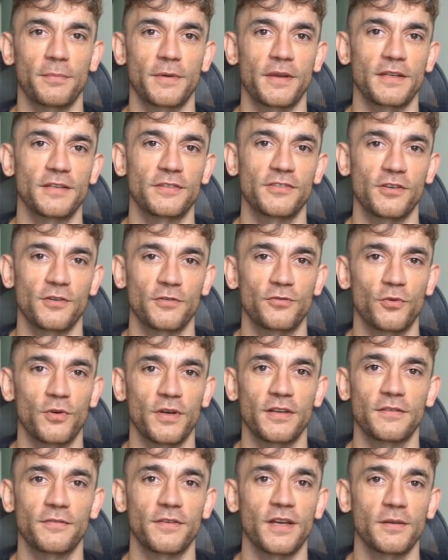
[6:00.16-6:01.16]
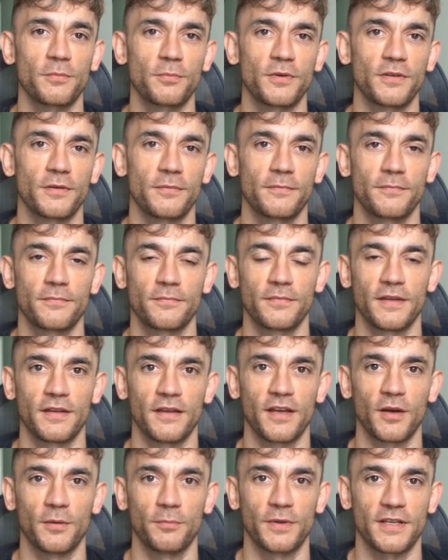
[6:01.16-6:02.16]
to happen in software development.
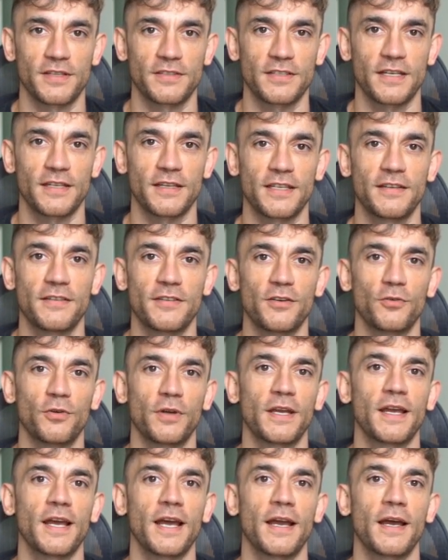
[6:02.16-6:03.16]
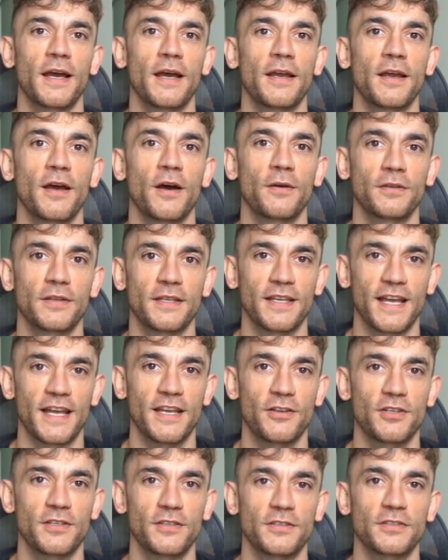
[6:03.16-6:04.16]
Companies that integrate AI coding
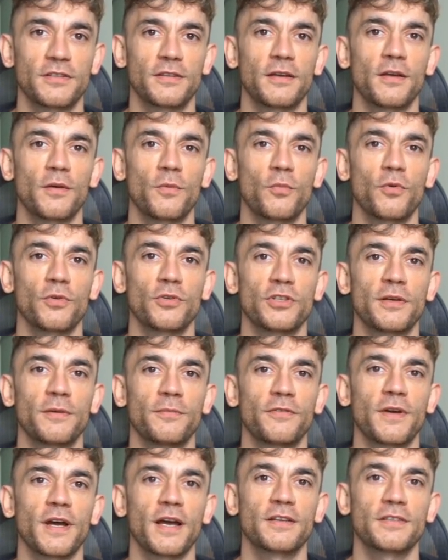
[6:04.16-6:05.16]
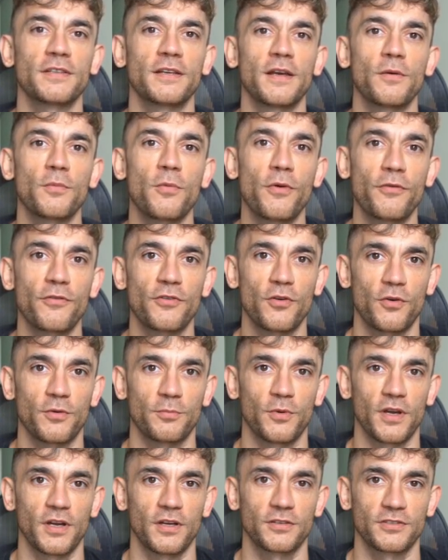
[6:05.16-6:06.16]
agents will ship faster with fewer
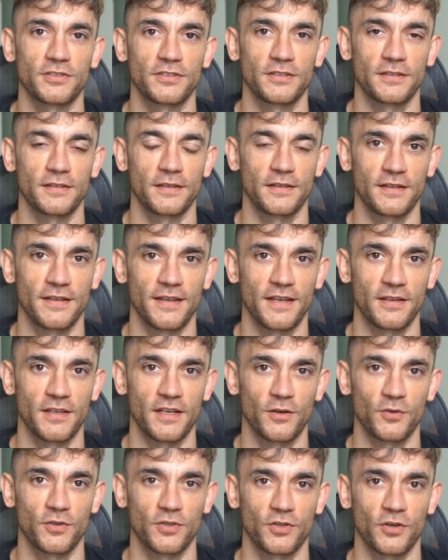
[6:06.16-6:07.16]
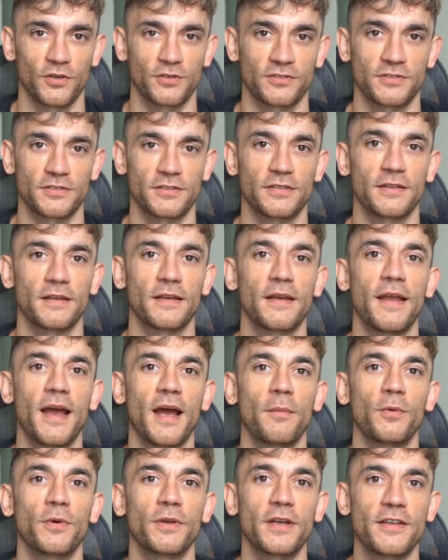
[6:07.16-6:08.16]
bugs at lower costs.
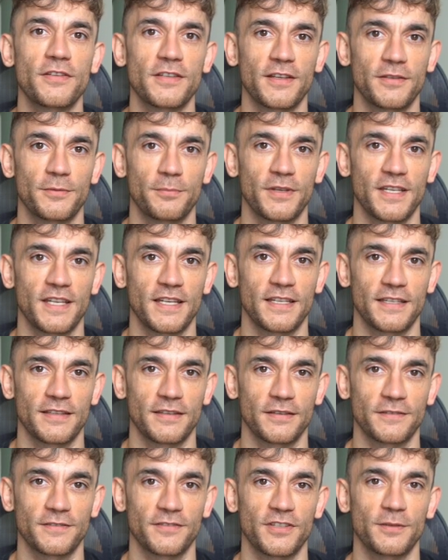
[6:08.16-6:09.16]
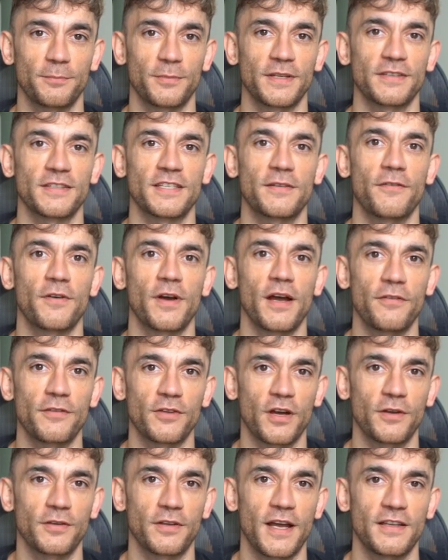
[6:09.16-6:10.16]
And we're just at the beginning. GPT-5
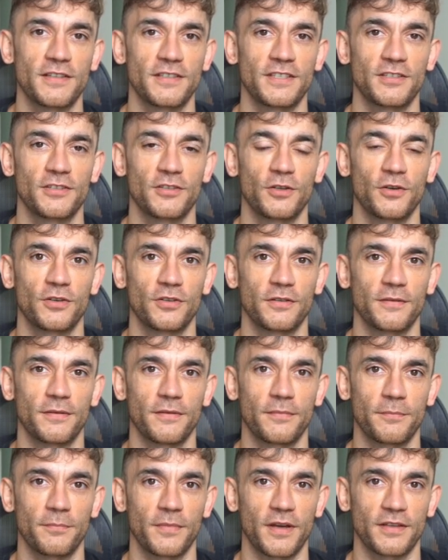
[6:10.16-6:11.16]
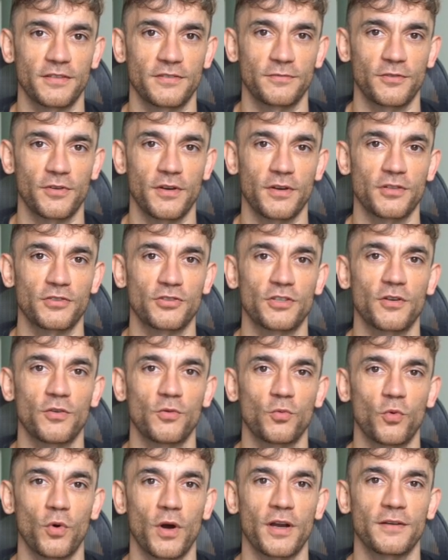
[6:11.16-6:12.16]
Codex is good, but it's
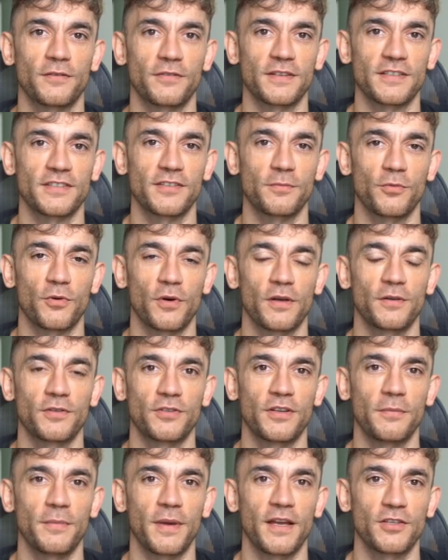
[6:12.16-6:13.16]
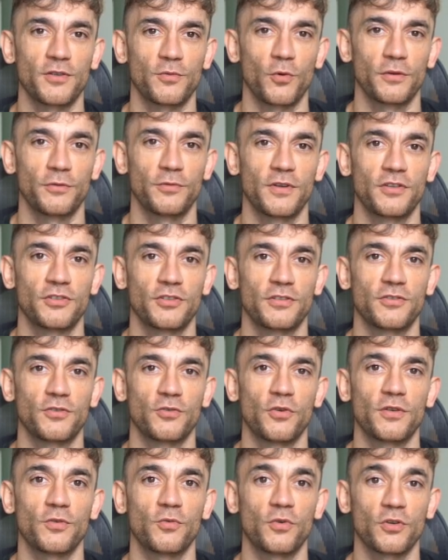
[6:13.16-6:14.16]
version 1 of this approach. Imagine what version
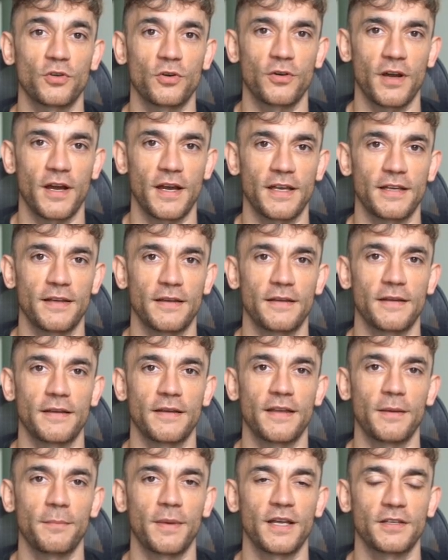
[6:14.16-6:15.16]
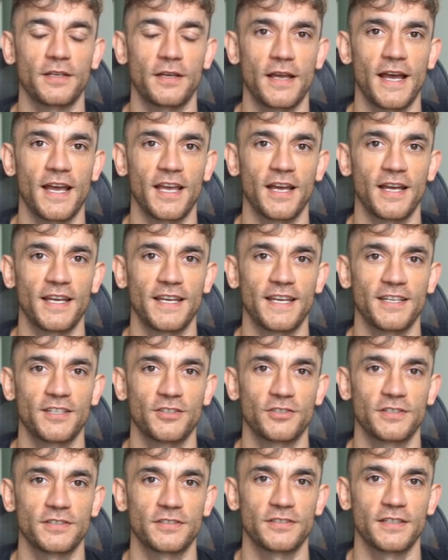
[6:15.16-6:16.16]
3 will look like. Imagine AI
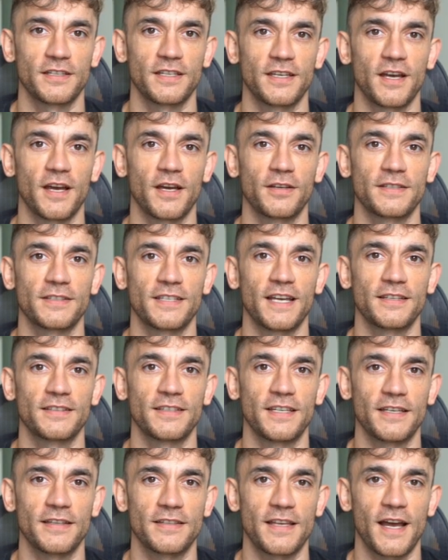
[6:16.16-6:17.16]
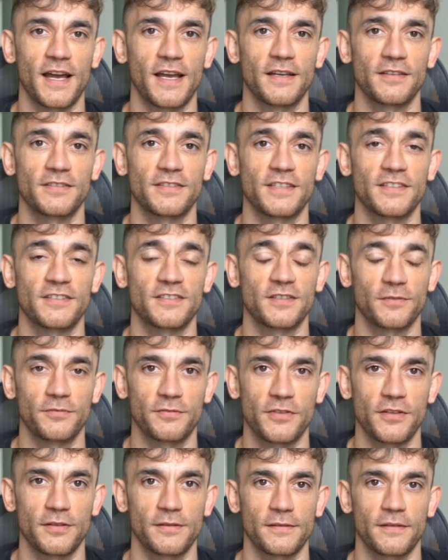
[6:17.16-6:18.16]
agents that can architect entire
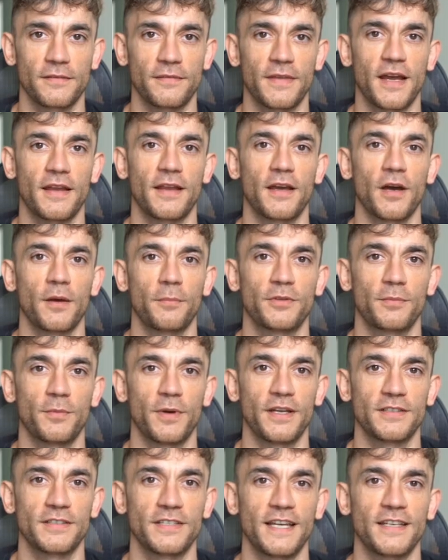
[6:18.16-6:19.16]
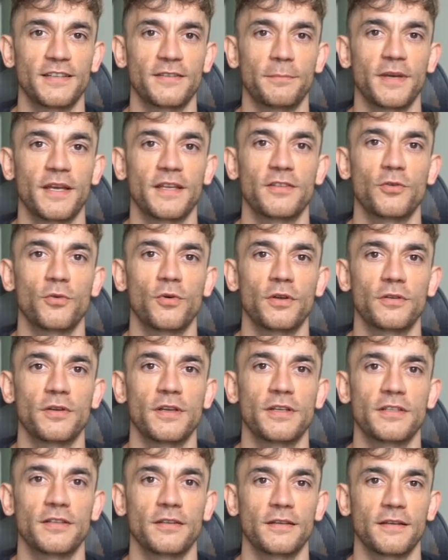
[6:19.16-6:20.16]
systems, that can optimize database
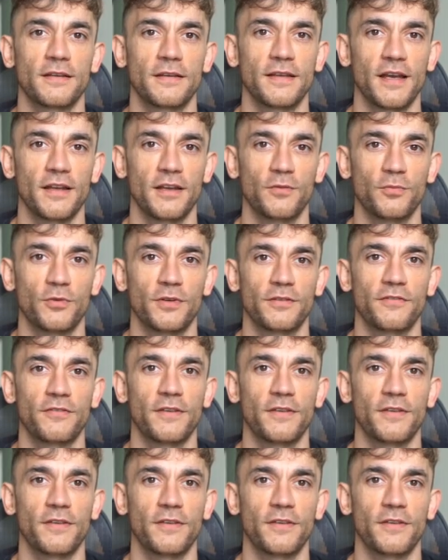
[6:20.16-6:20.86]
queries, that can